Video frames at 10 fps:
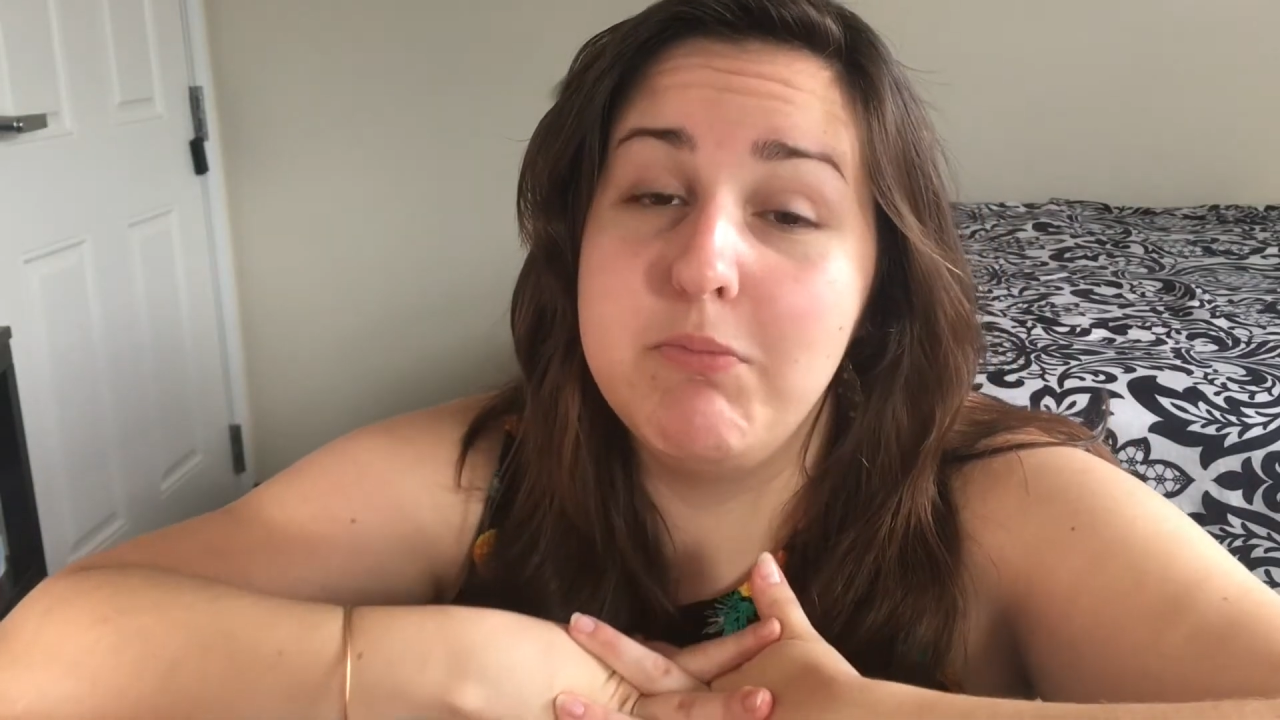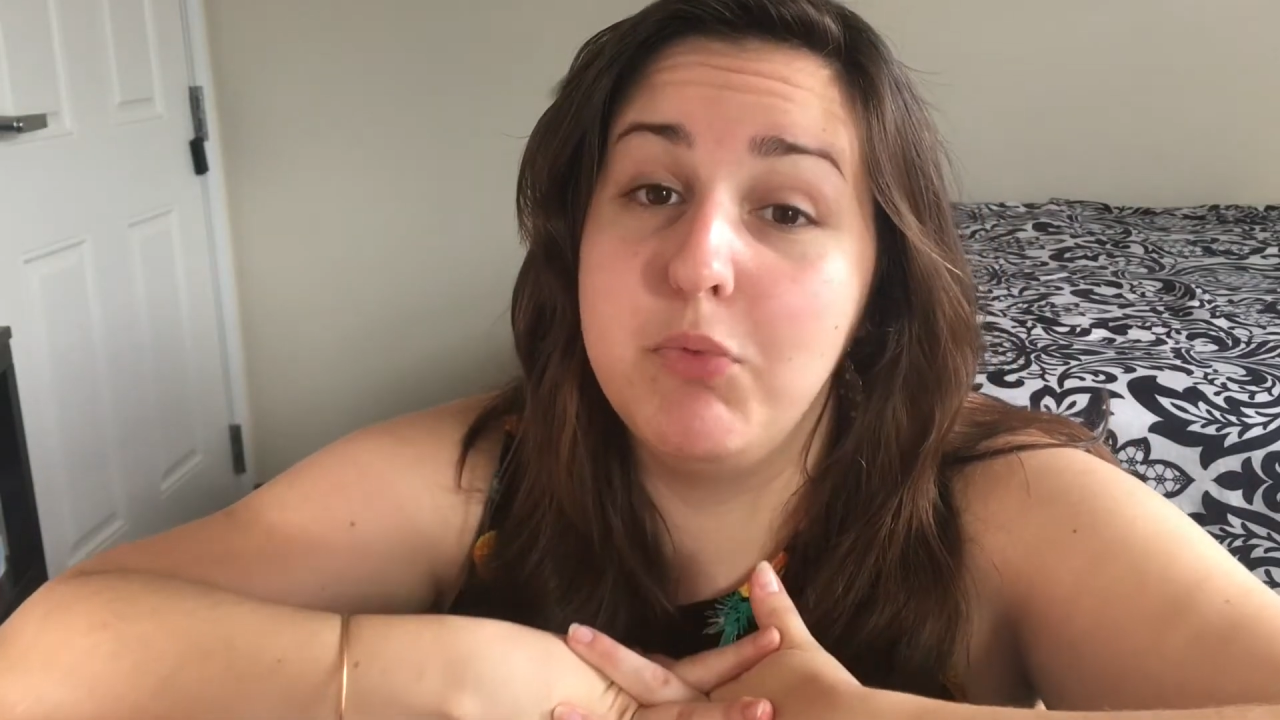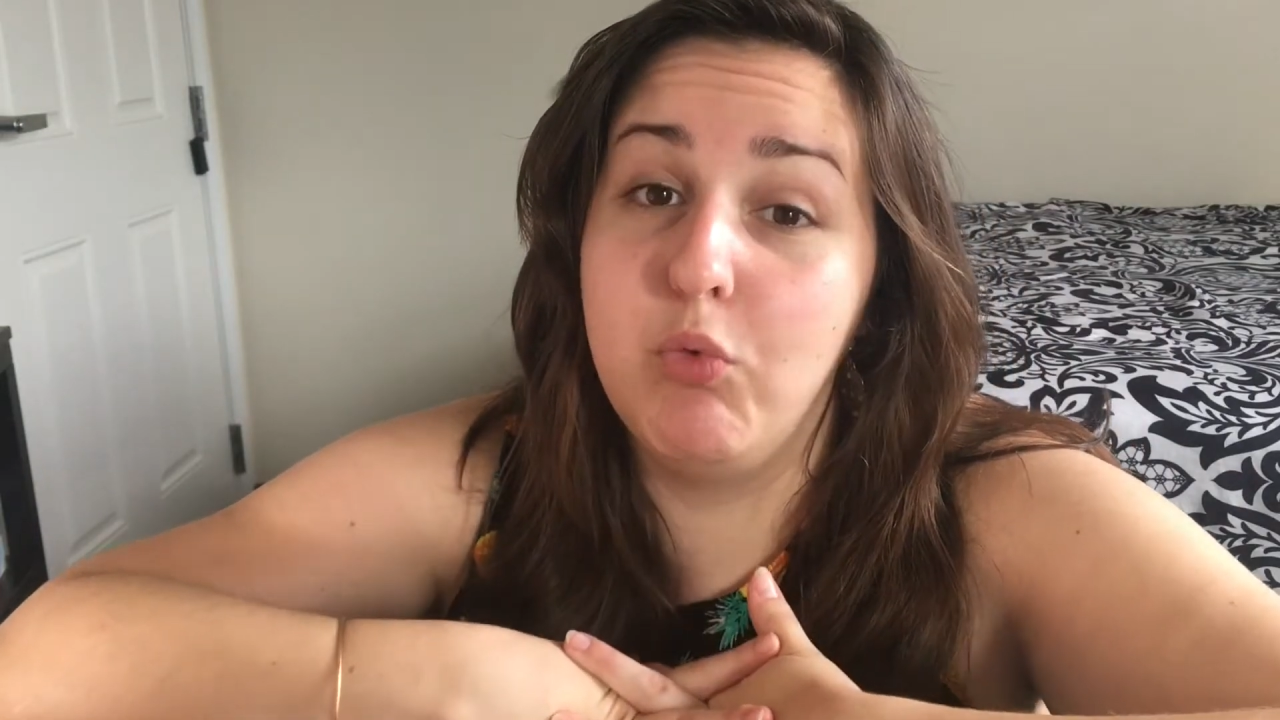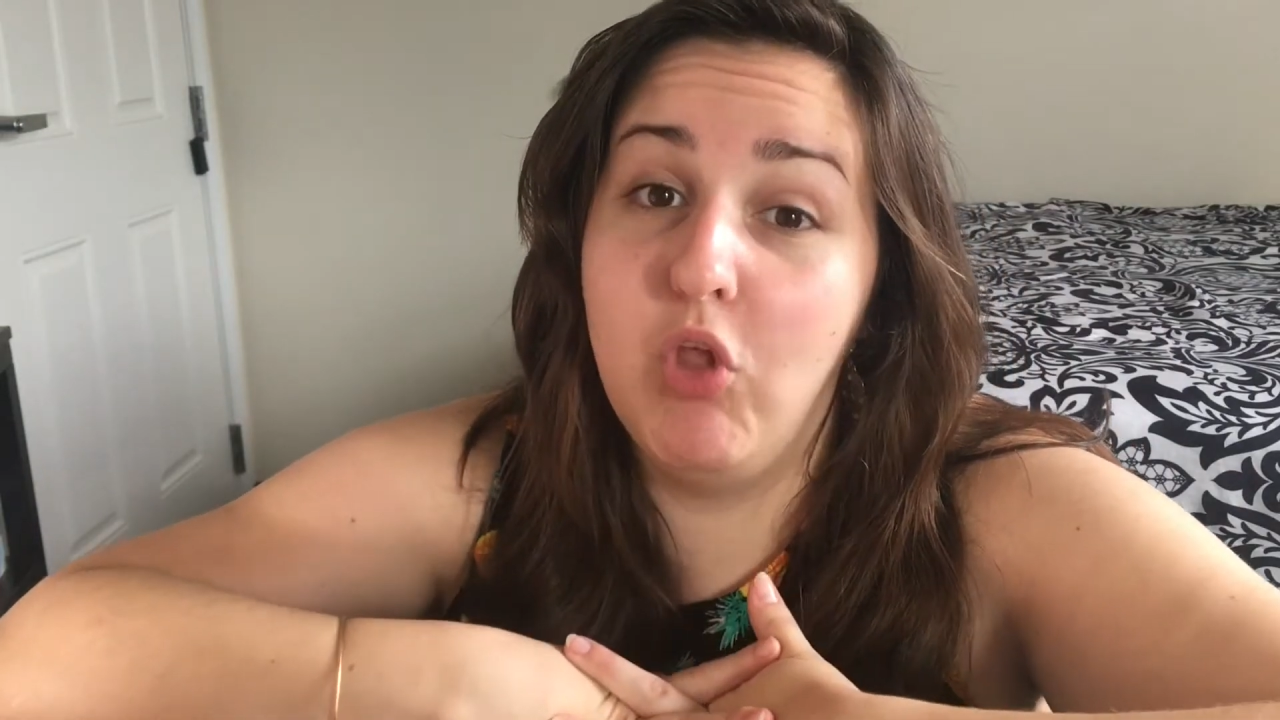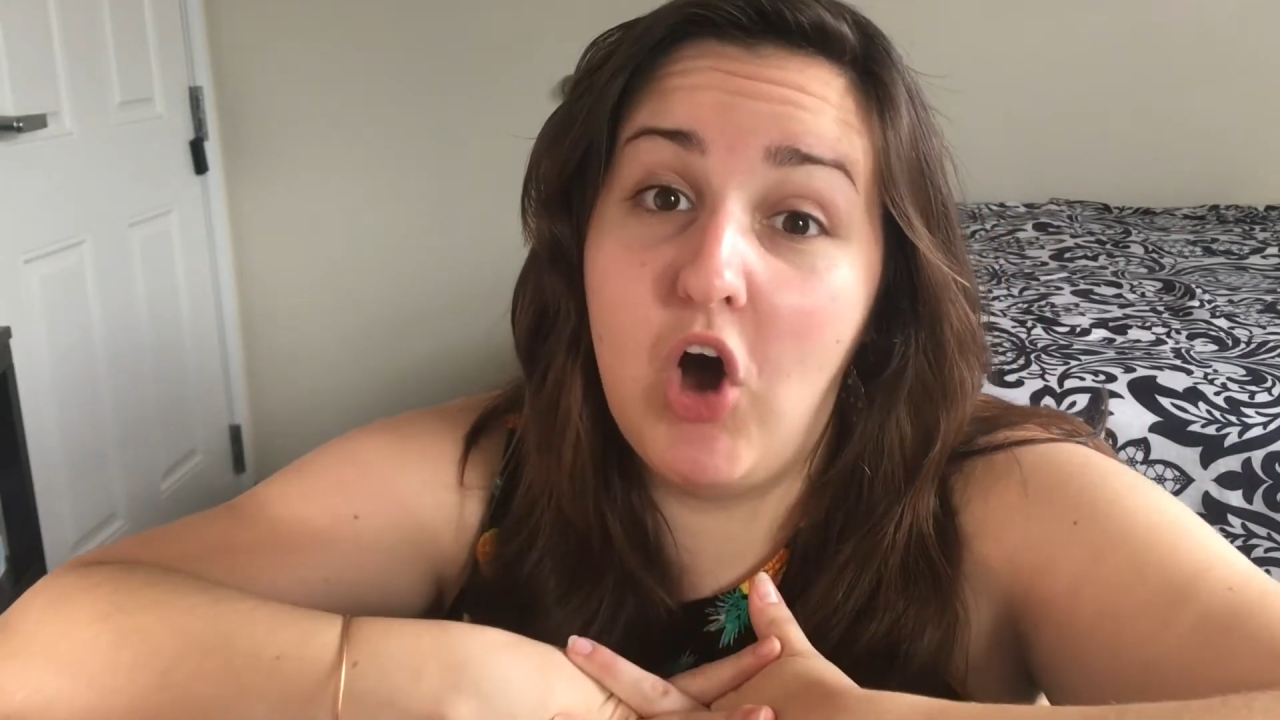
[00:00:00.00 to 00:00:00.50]

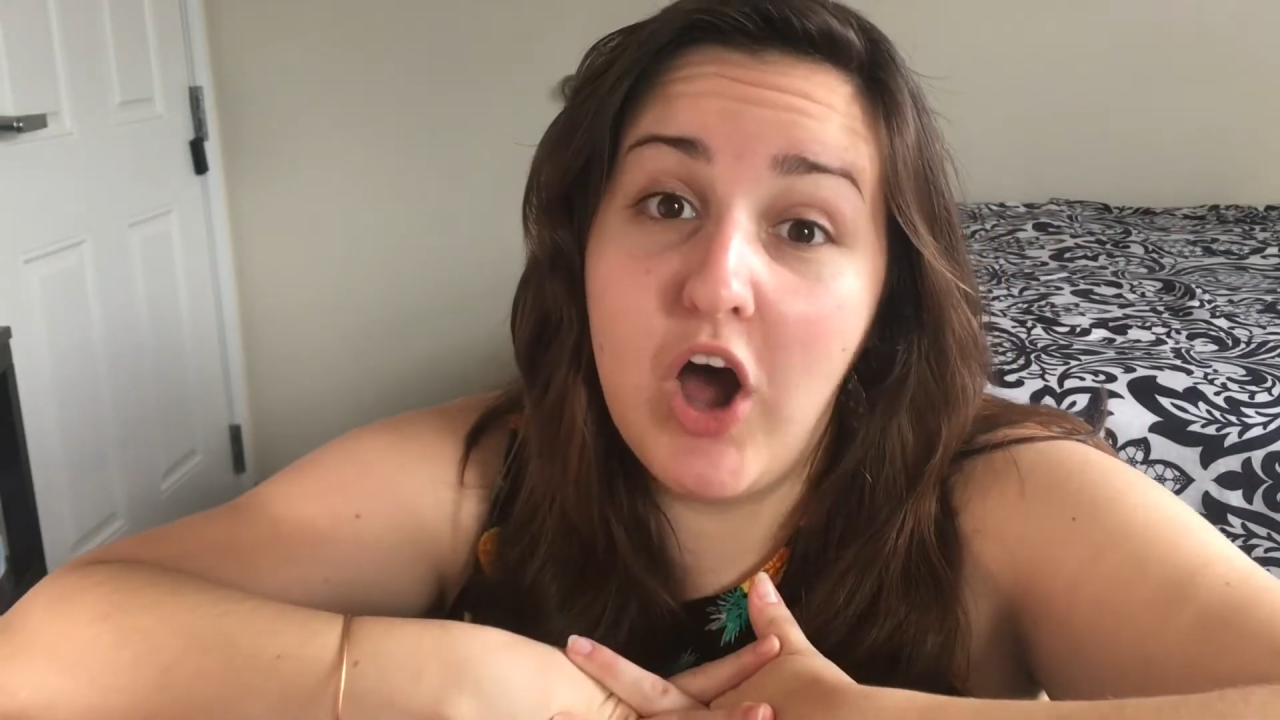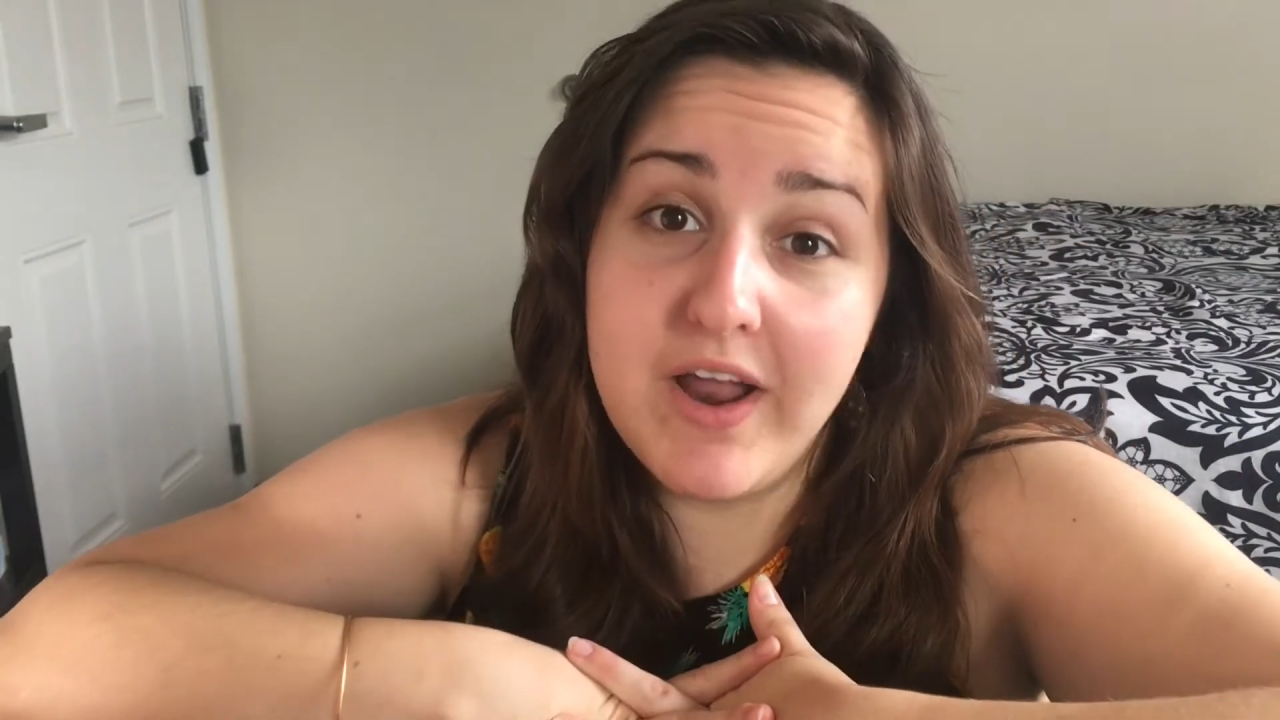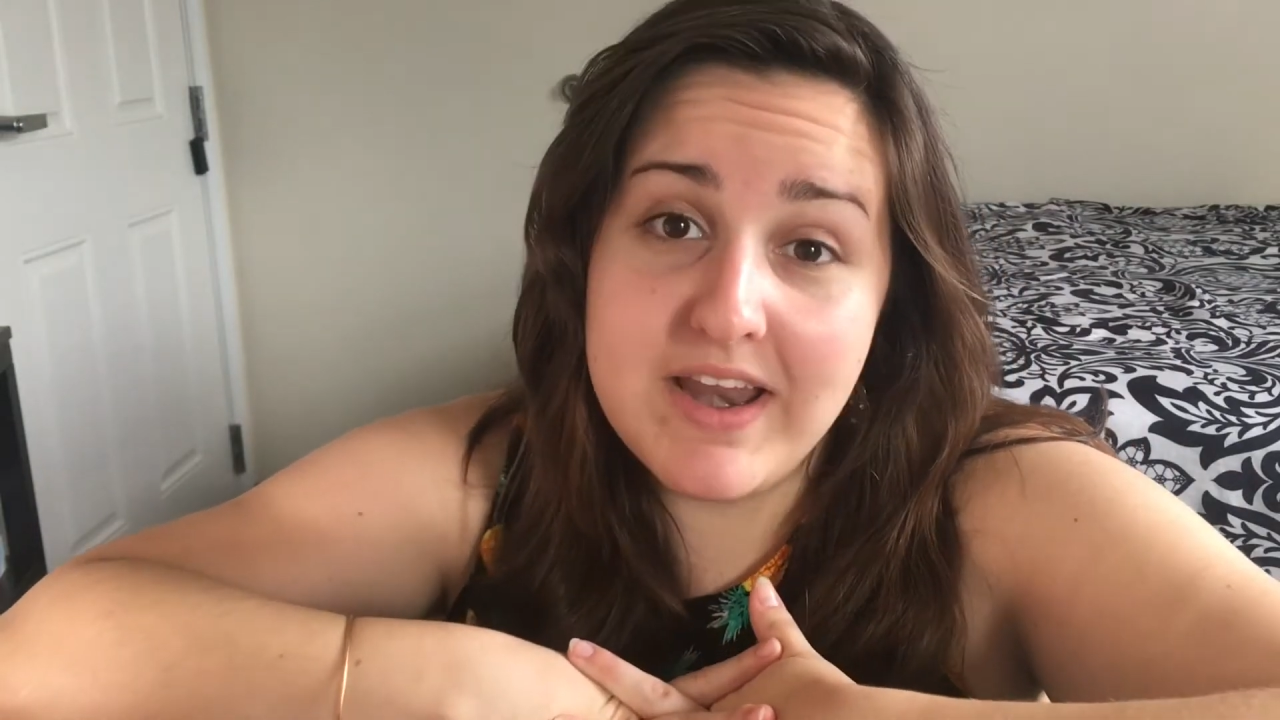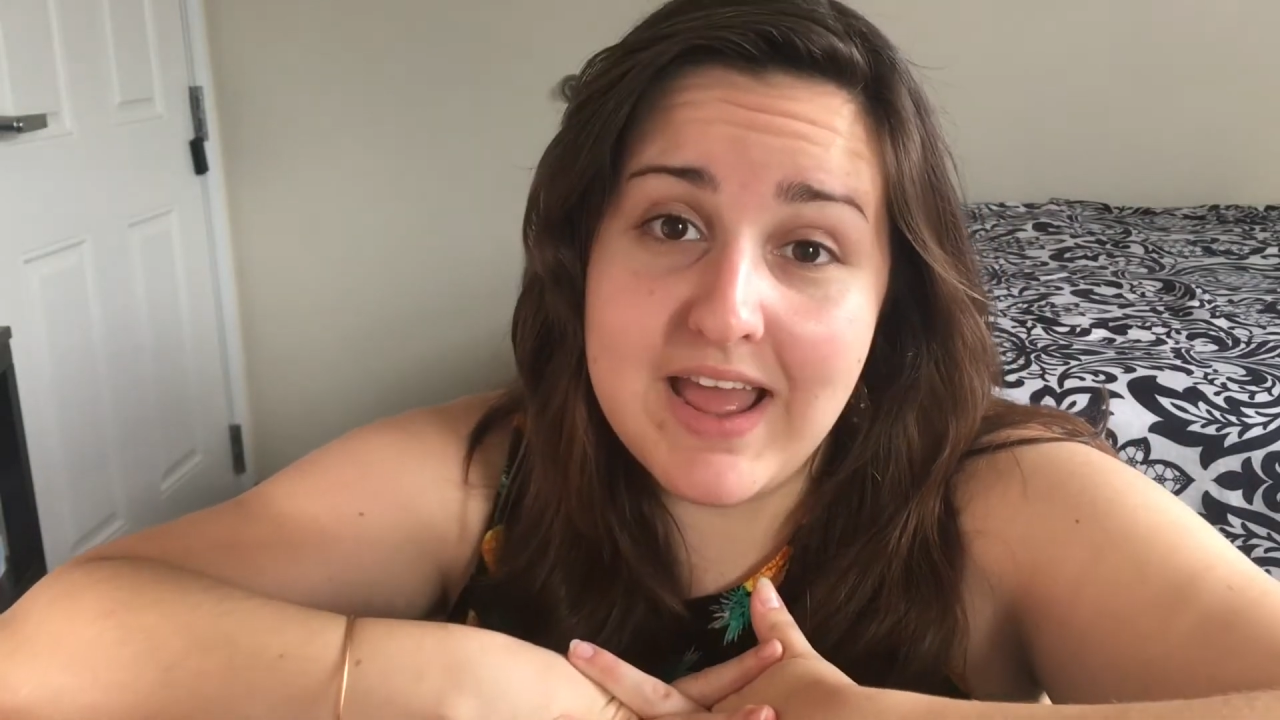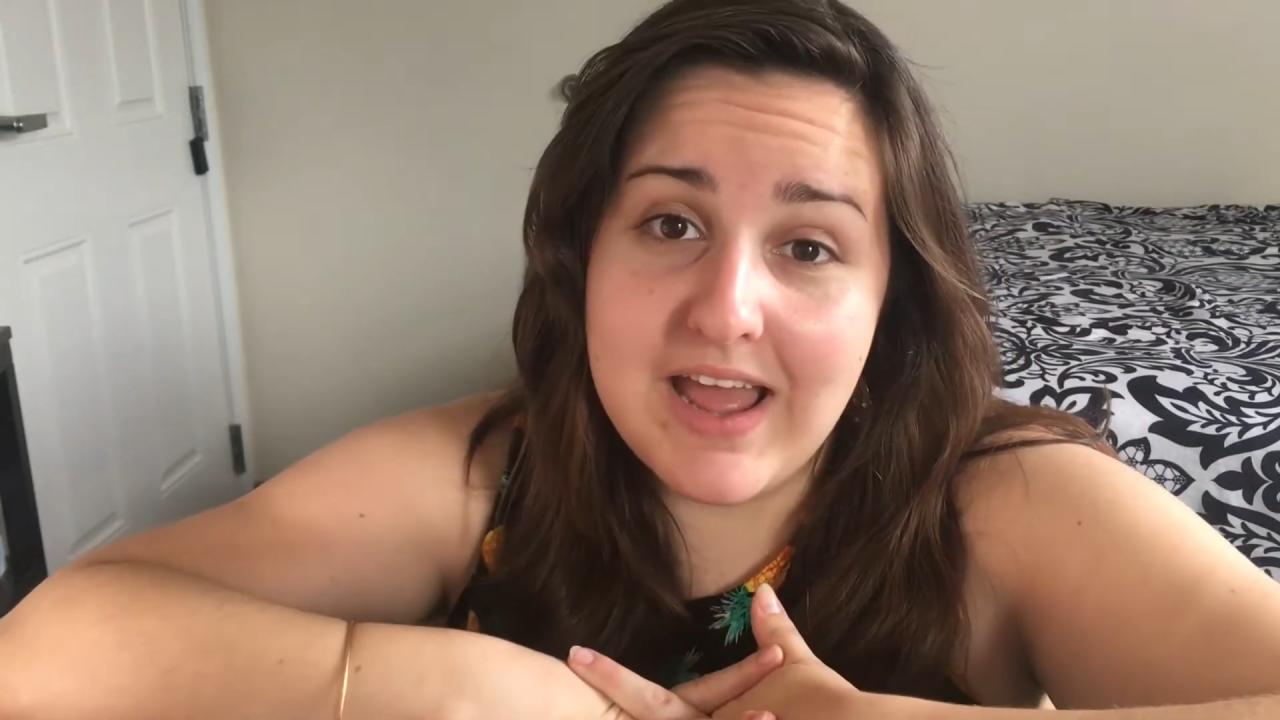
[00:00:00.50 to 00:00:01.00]

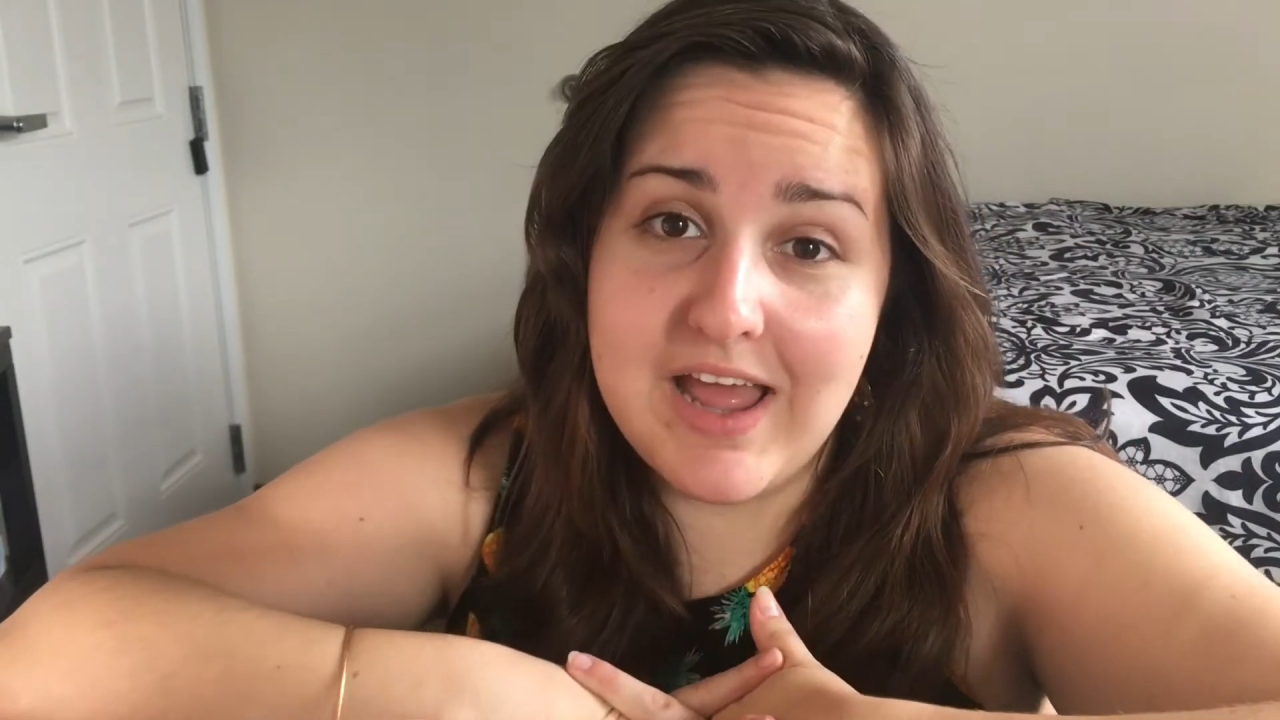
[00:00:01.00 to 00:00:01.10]
Mulan